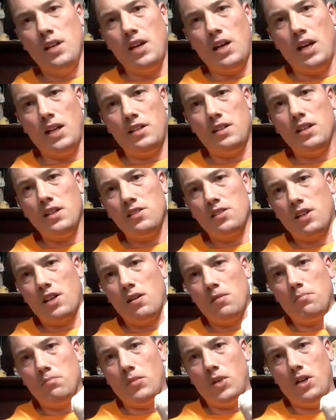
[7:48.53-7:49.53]
It does
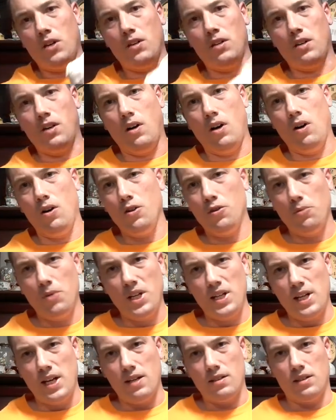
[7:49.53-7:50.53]
come all the way
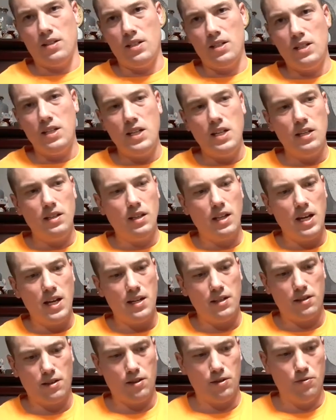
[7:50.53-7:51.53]
down to knee
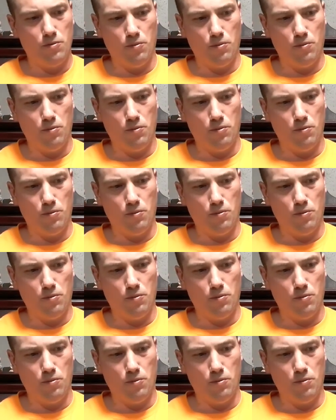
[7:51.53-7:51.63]
length,